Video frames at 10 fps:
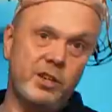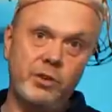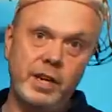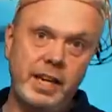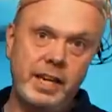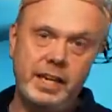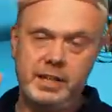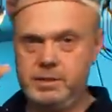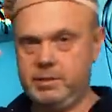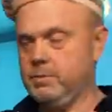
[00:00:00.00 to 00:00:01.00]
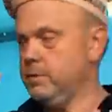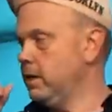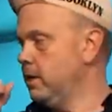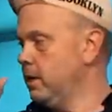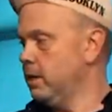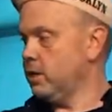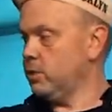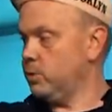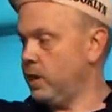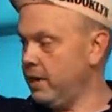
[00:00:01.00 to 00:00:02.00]
gradient,
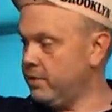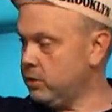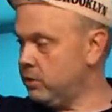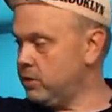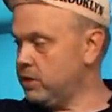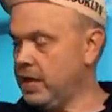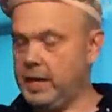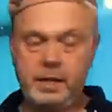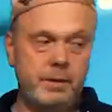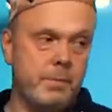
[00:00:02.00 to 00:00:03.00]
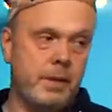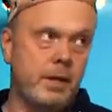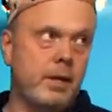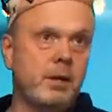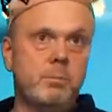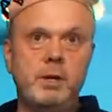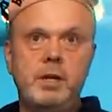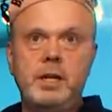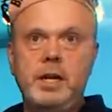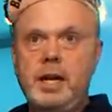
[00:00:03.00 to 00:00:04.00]
because we have it on the side.
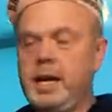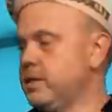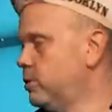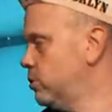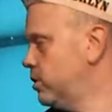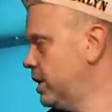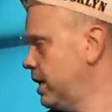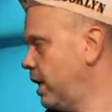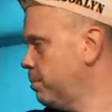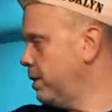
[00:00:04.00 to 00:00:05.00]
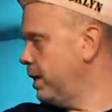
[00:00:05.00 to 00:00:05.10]
But as you see up